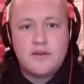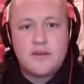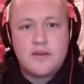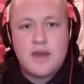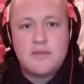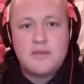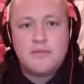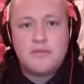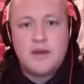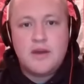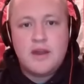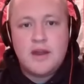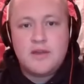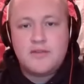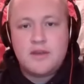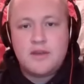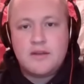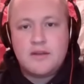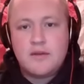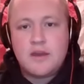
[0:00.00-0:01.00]
game plan
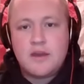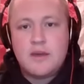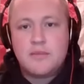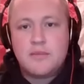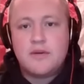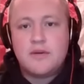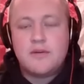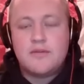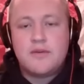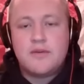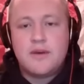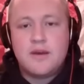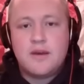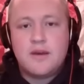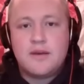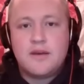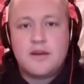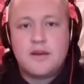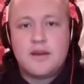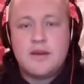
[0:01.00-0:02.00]
outside of a couple of
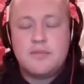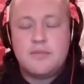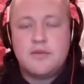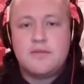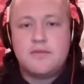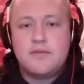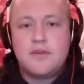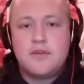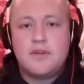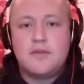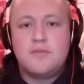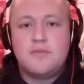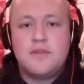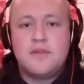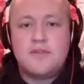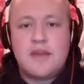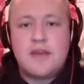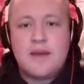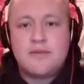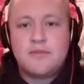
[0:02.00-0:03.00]
little
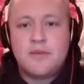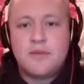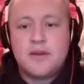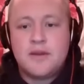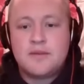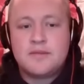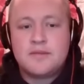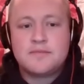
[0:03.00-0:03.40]
mishaps, Mike.